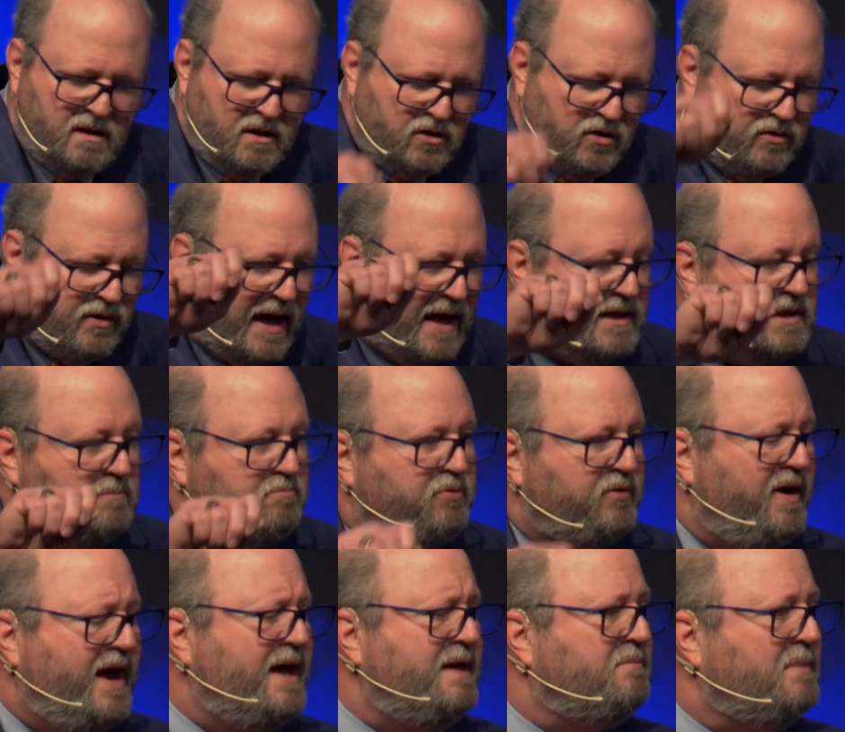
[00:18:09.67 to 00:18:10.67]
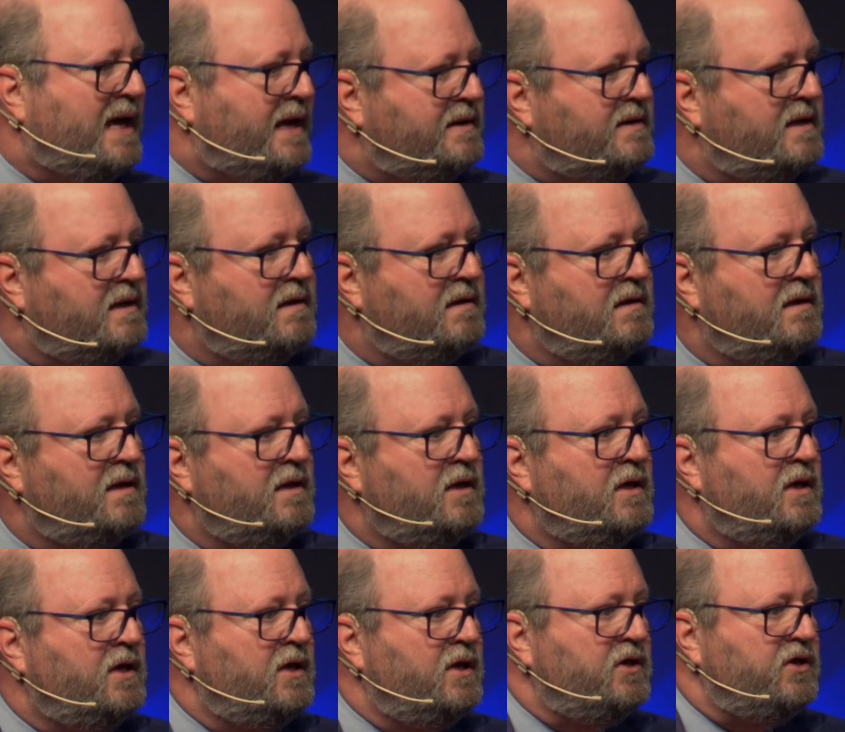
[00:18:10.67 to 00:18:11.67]
You had to prime it.
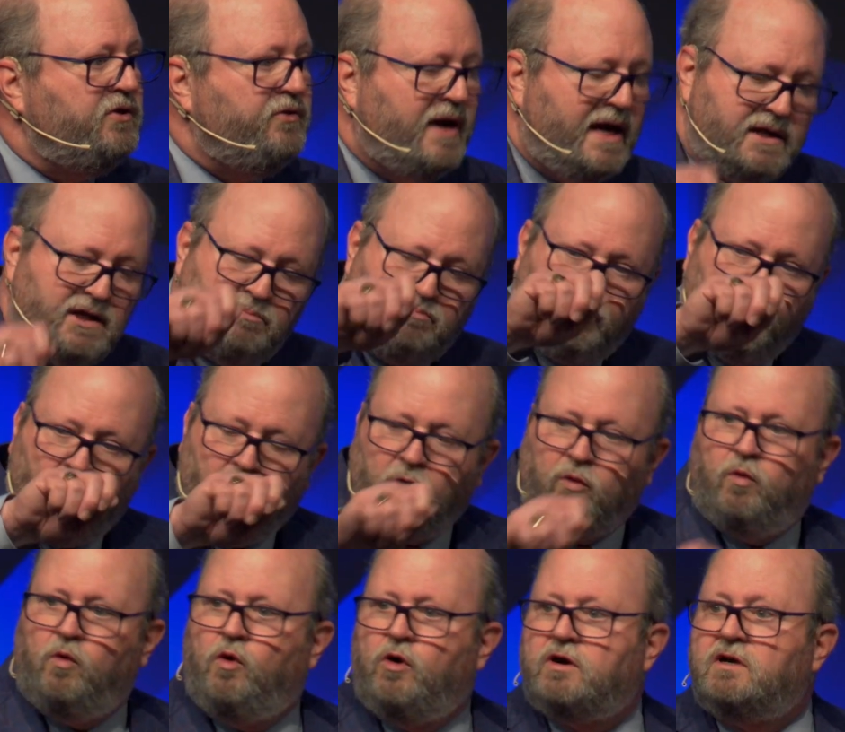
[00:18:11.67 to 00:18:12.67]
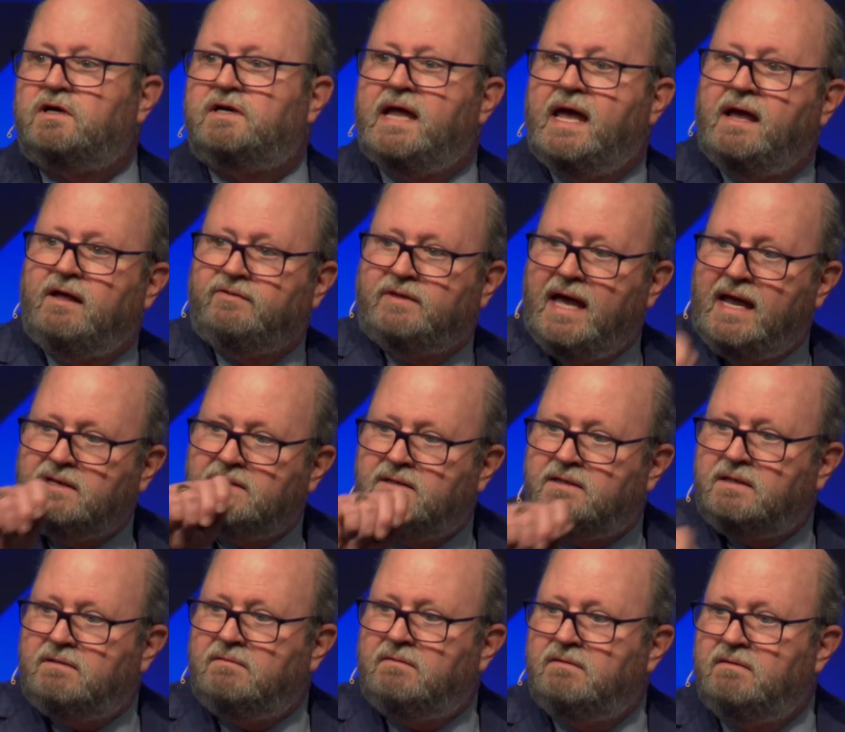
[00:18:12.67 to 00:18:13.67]
You had to pour water down that
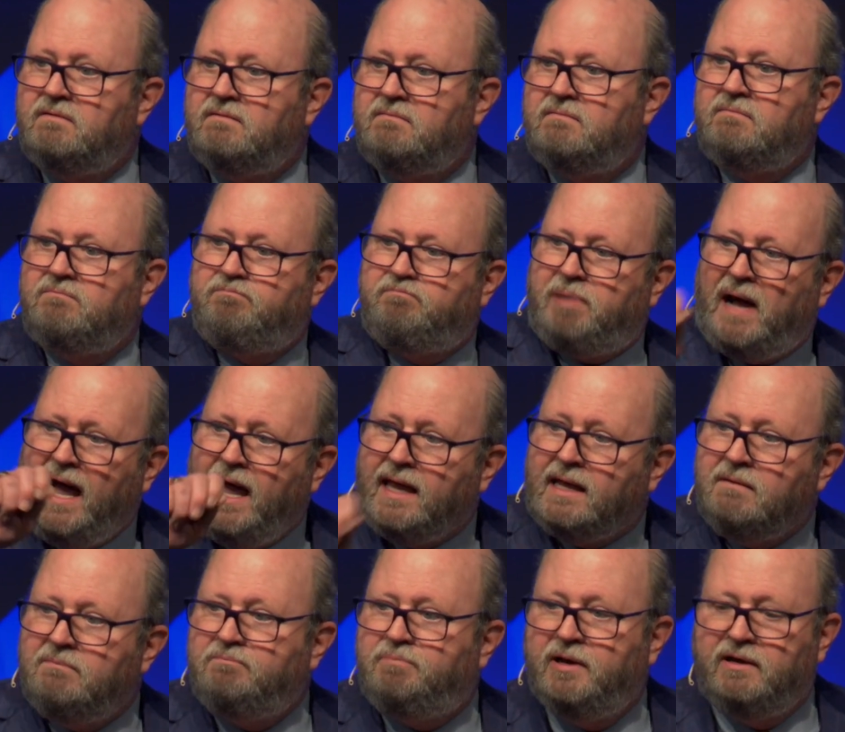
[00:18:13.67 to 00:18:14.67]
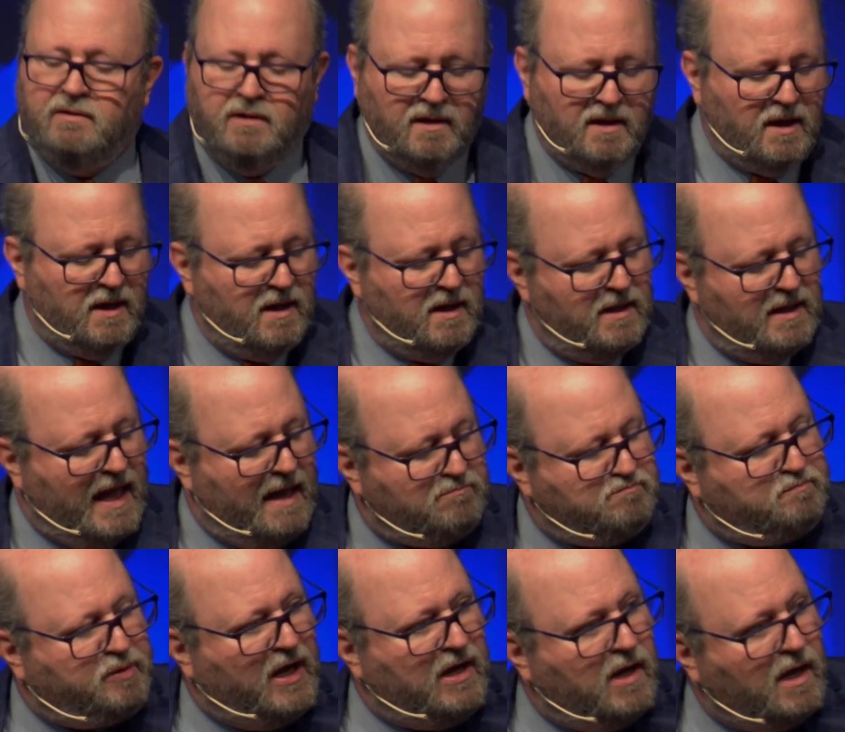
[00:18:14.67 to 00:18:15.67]
pipe,
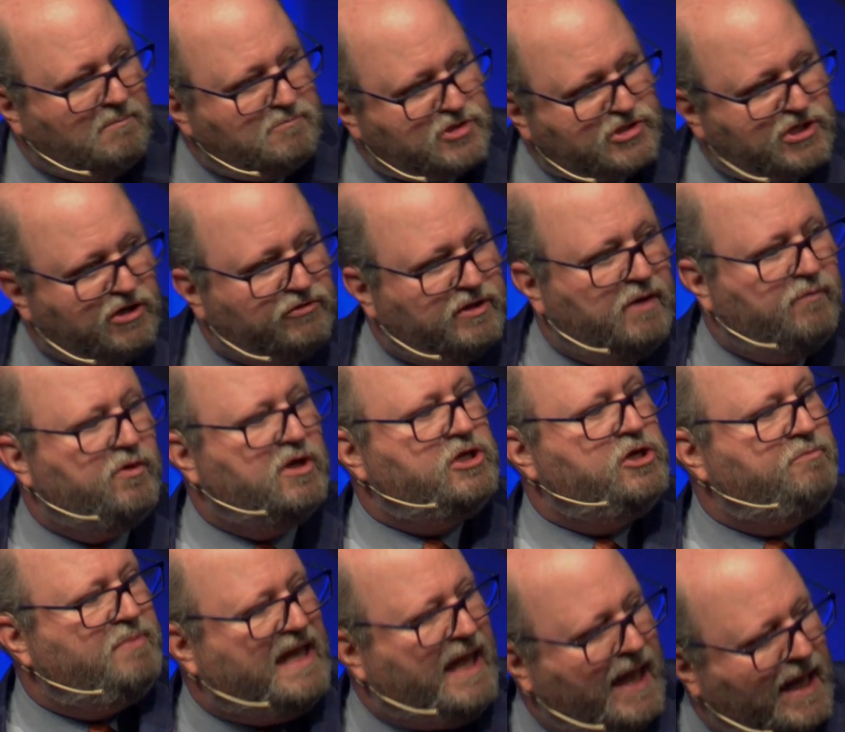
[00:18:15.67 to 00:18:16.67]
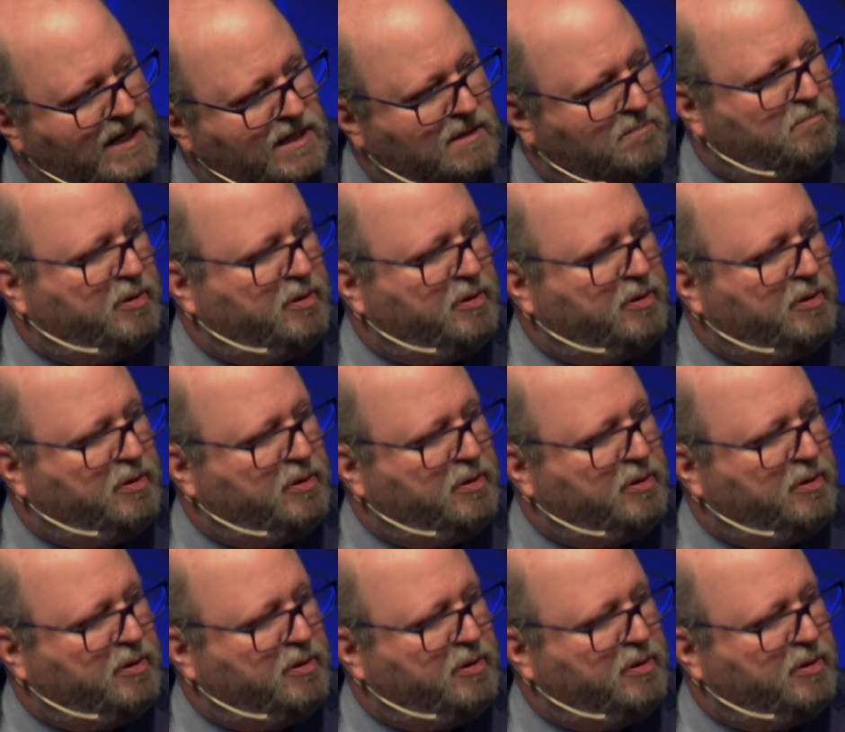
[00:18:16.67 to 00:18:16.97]
that pump, so that when you began to